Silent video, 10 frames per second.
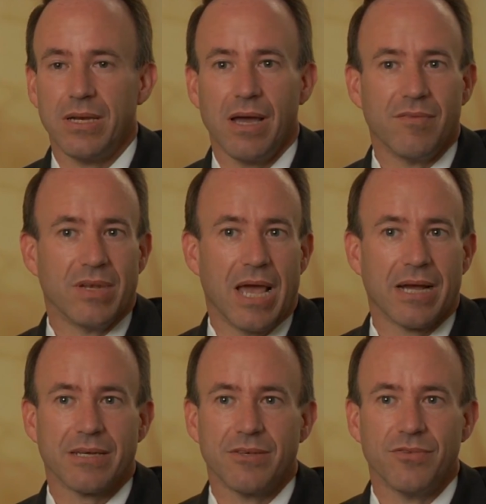I have an
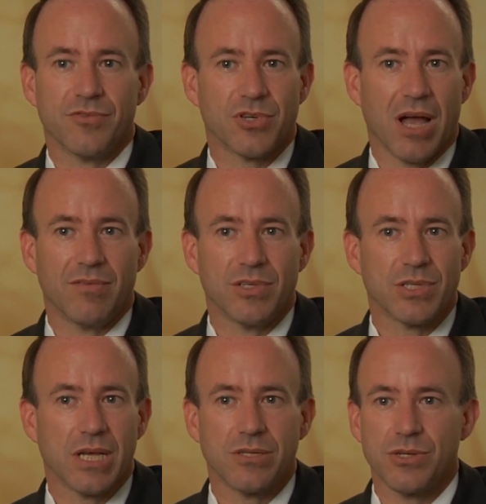active travel
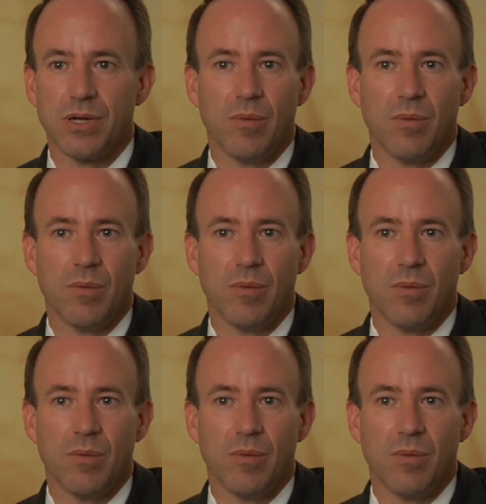schedule.